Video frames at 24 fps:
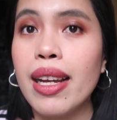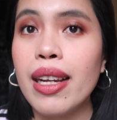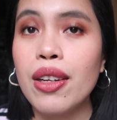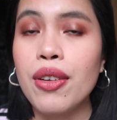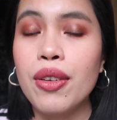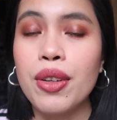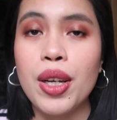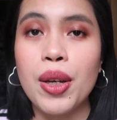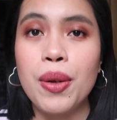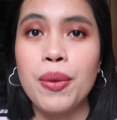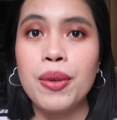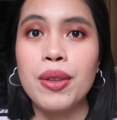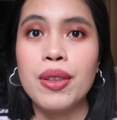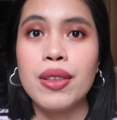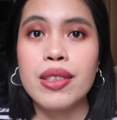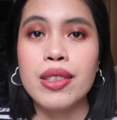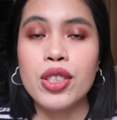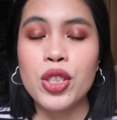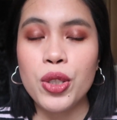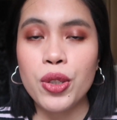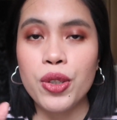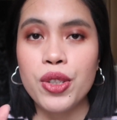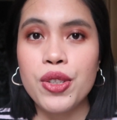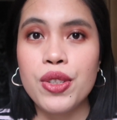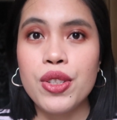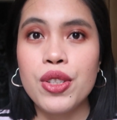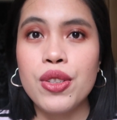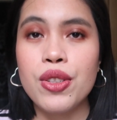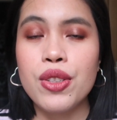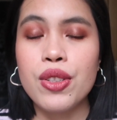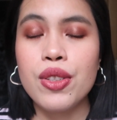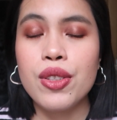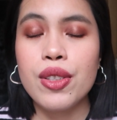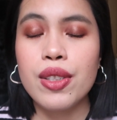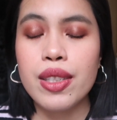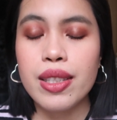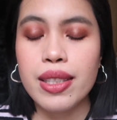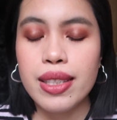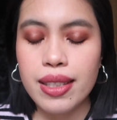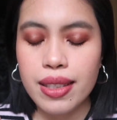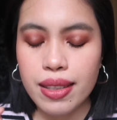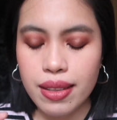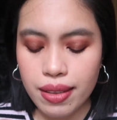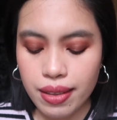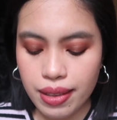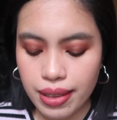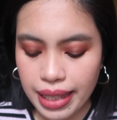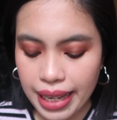an eye look. I will show you
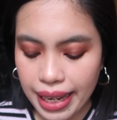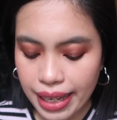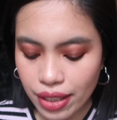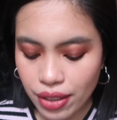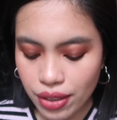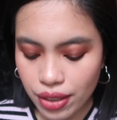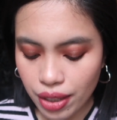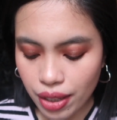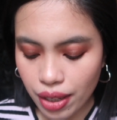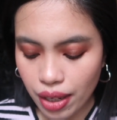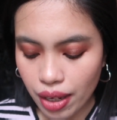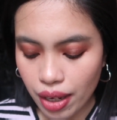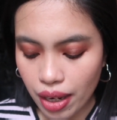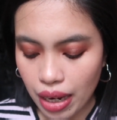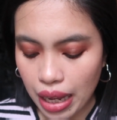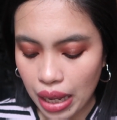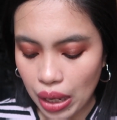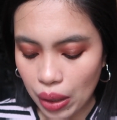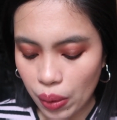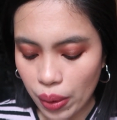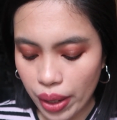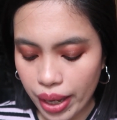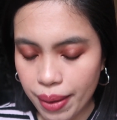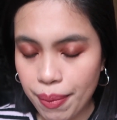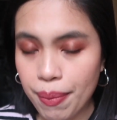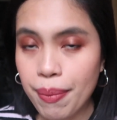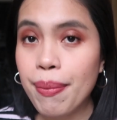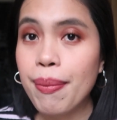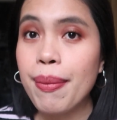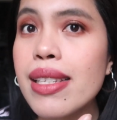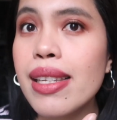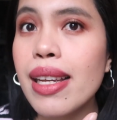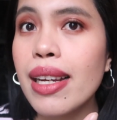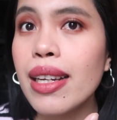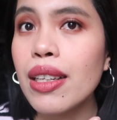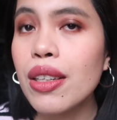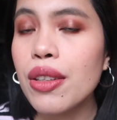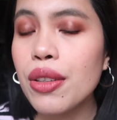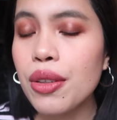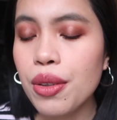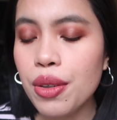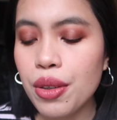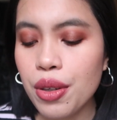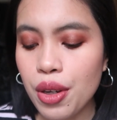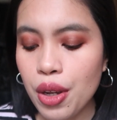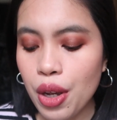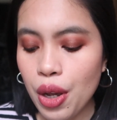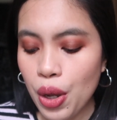later how I made this eye
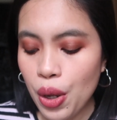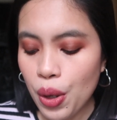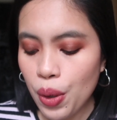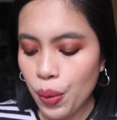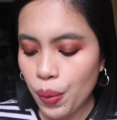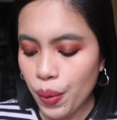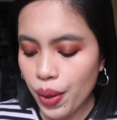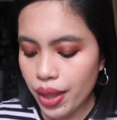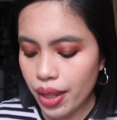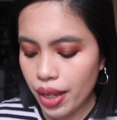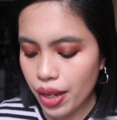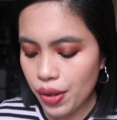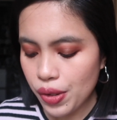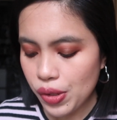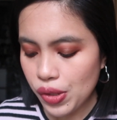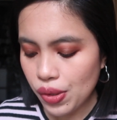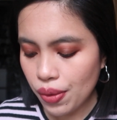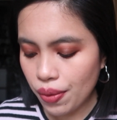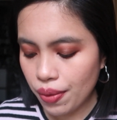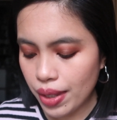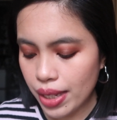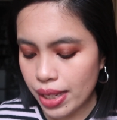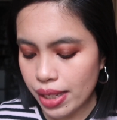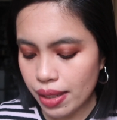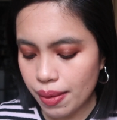look with the use of